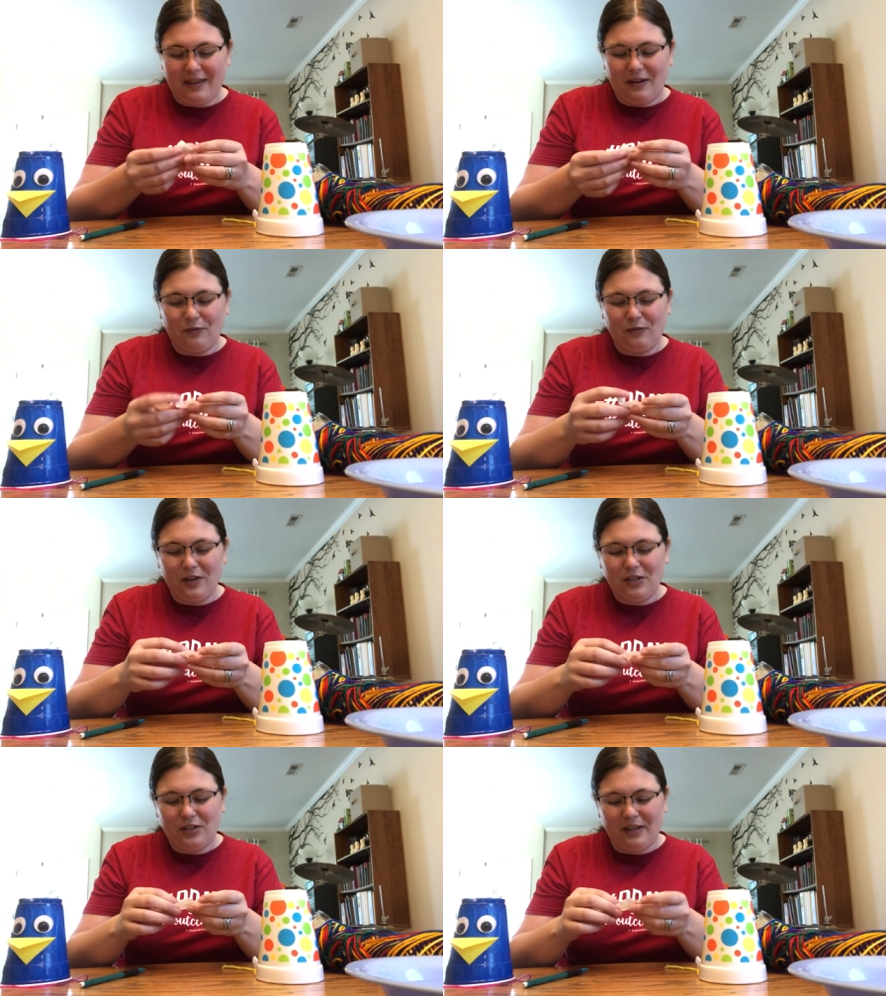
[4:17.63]
Now
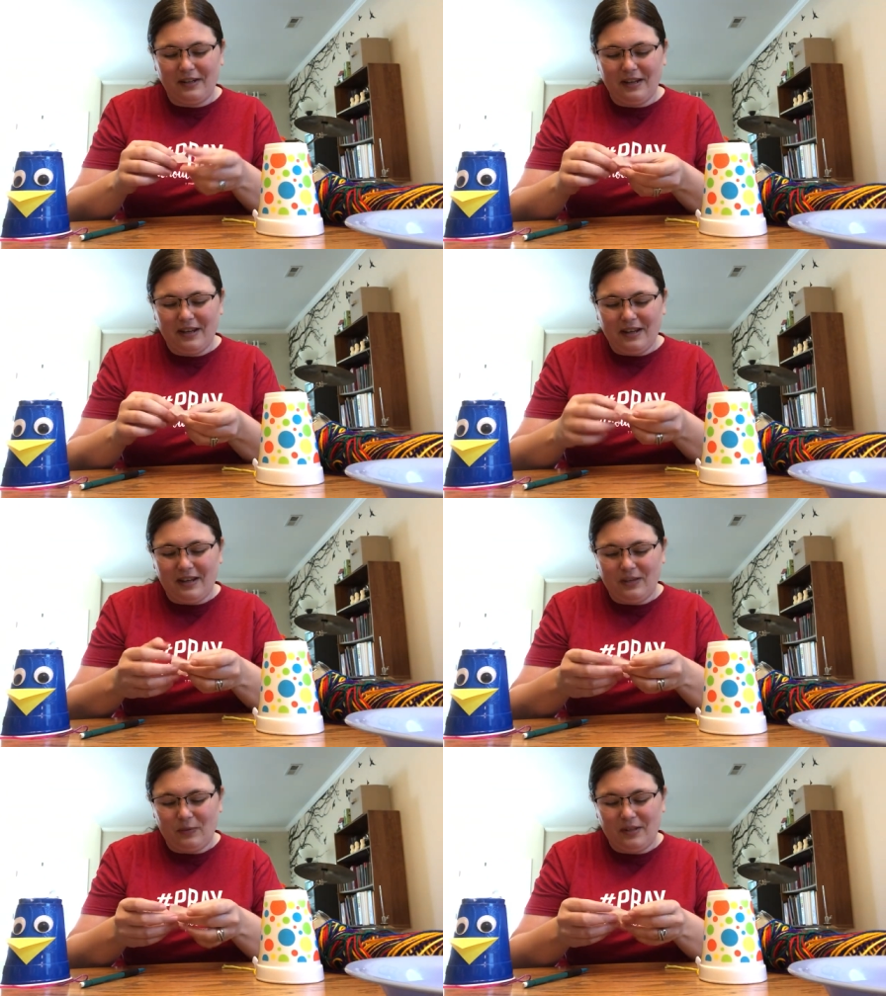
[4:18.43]
friction
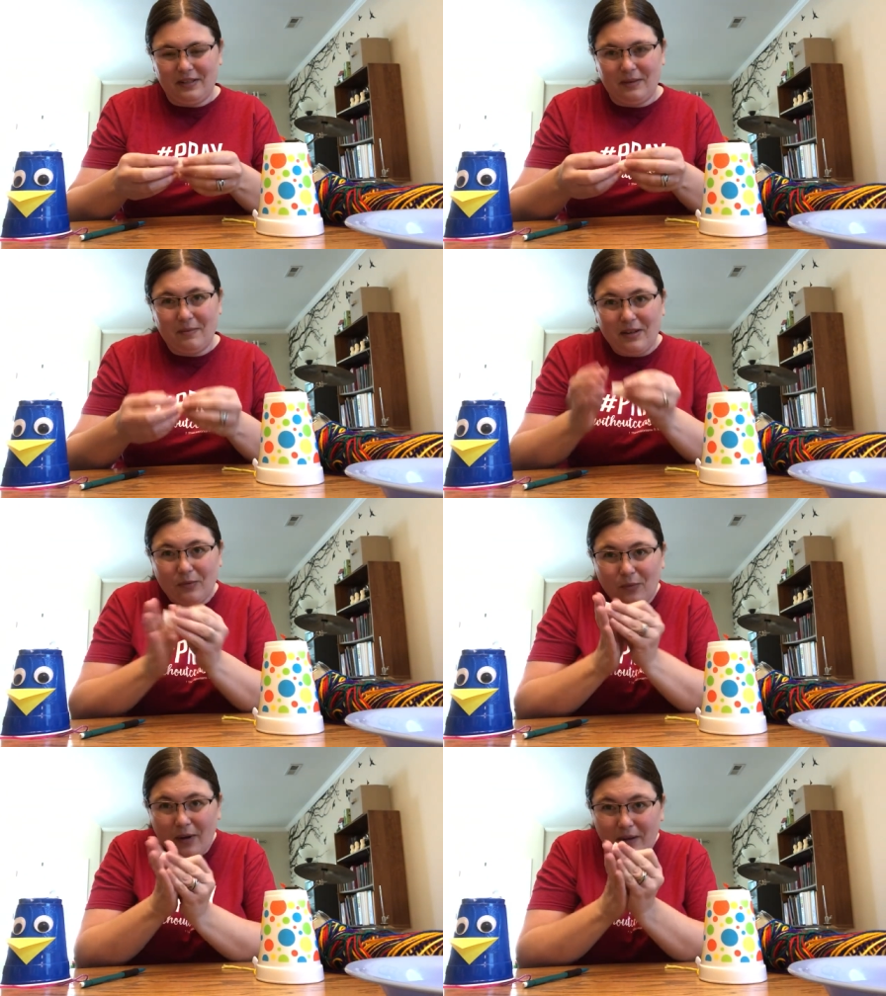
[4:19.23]
is when
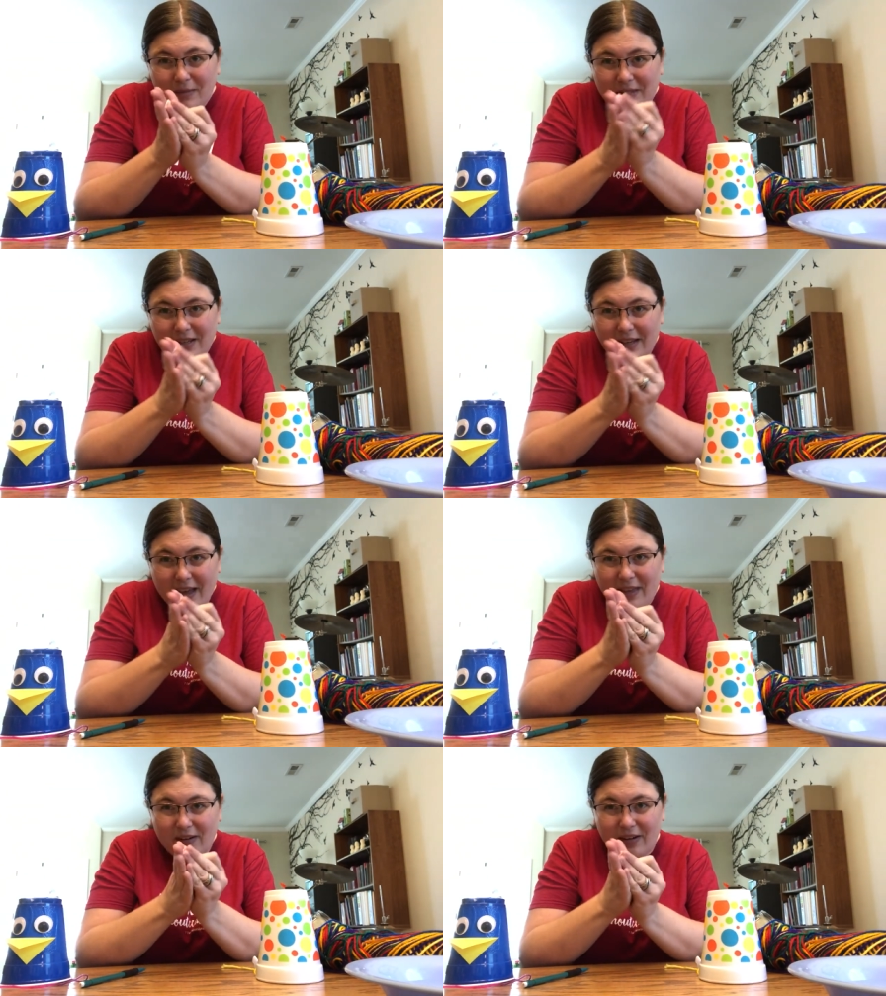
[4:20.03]
something rubs
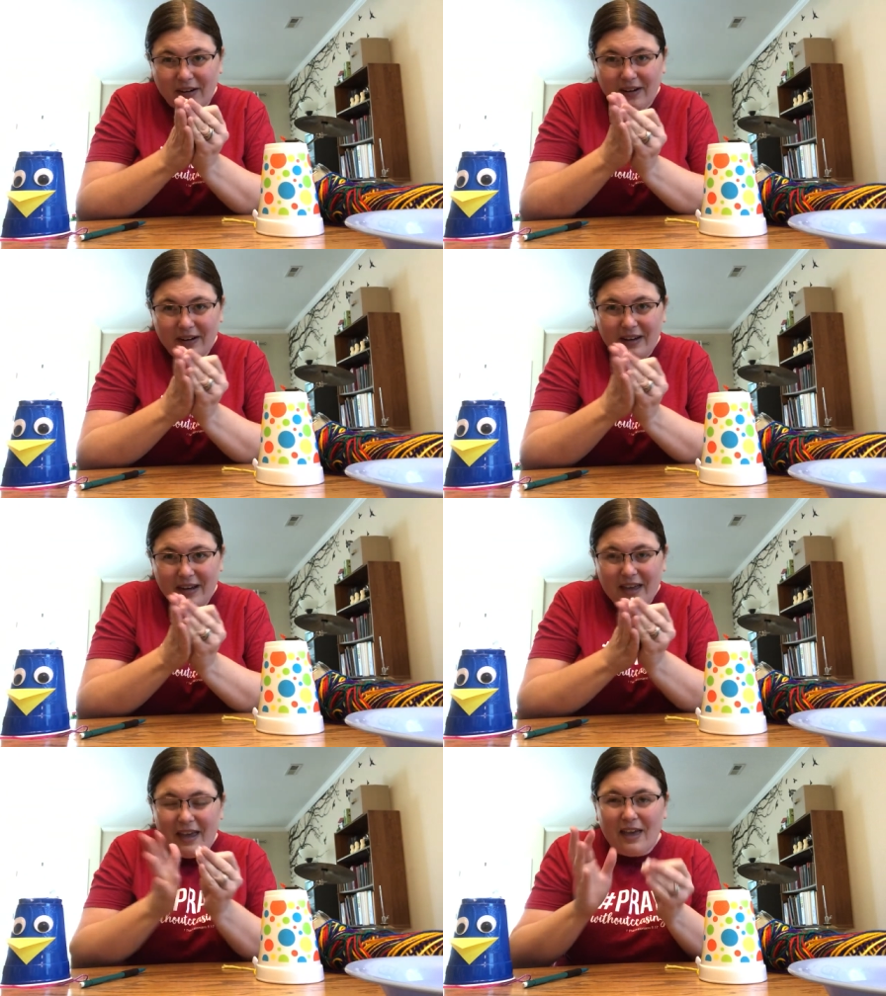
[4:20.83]
together
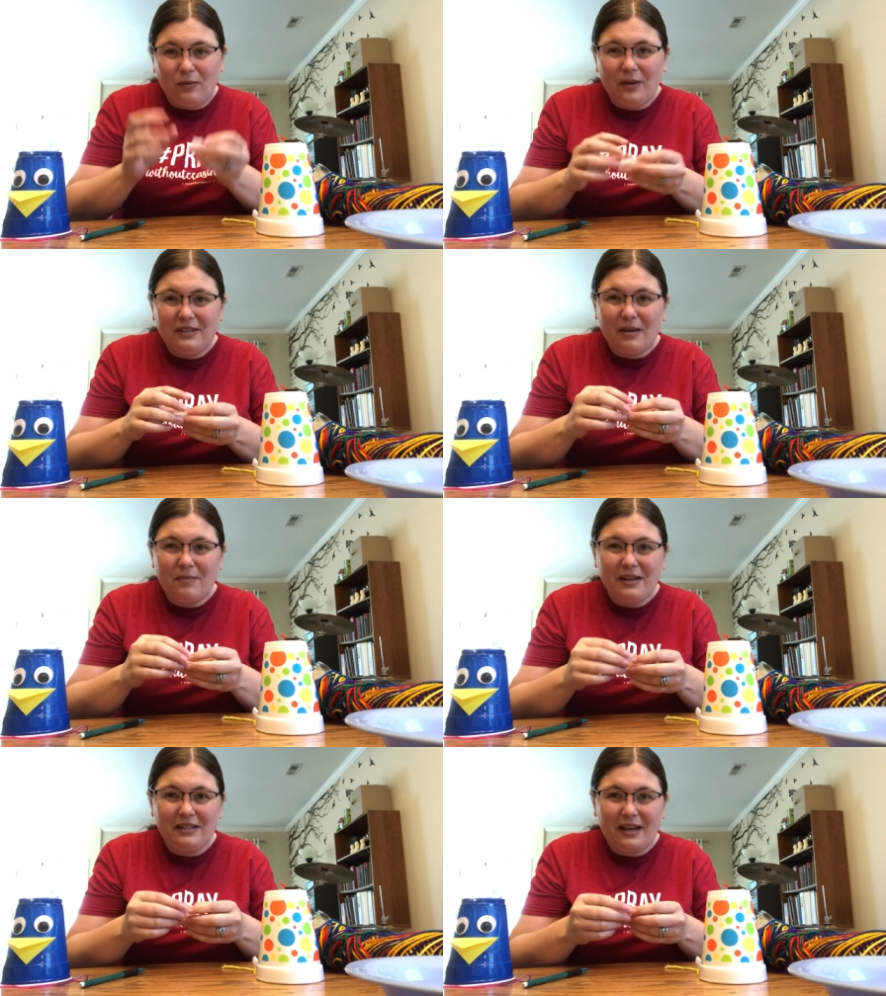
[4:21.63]
and when
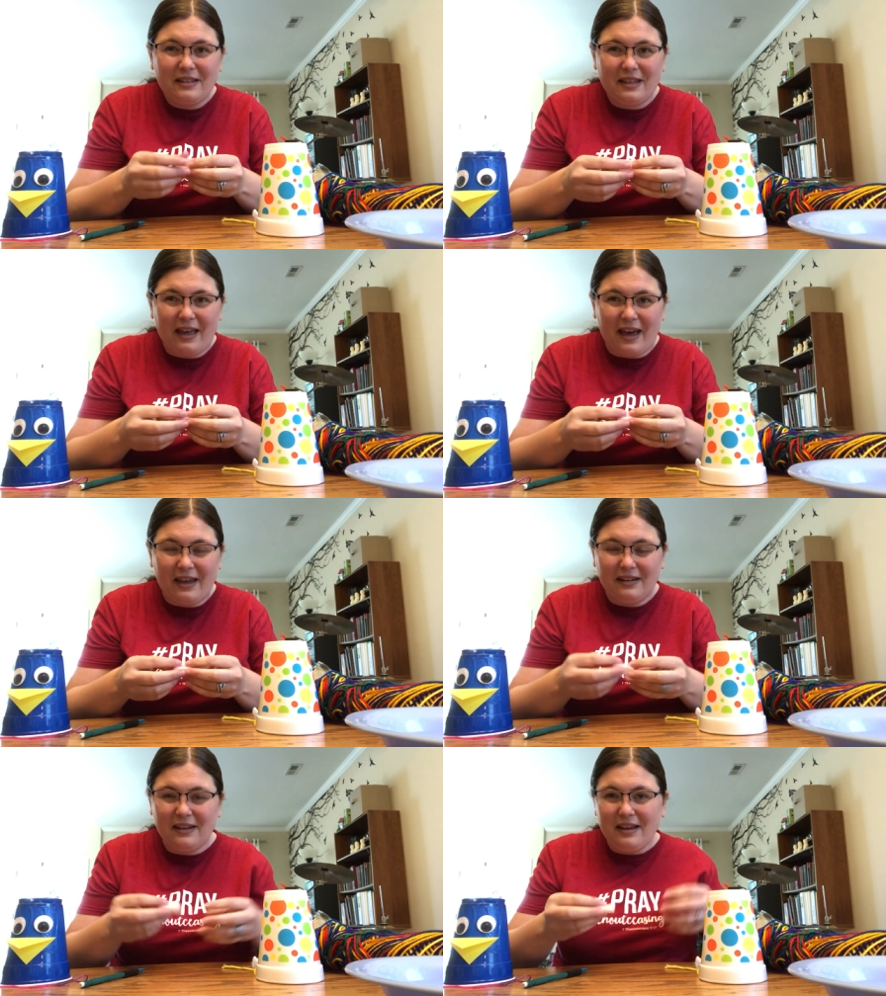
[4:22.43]
something does that,